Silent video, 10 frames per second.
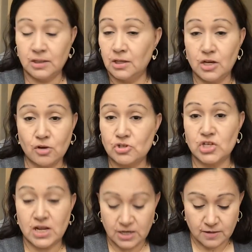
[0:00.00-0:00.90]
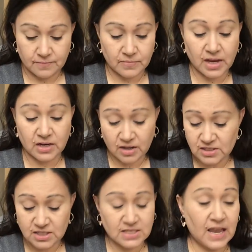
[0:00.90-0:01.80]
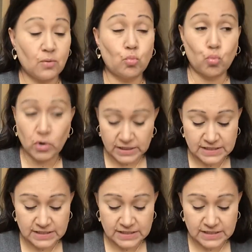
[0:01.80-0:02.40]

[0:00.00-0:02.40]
No shedding. I can honestly say one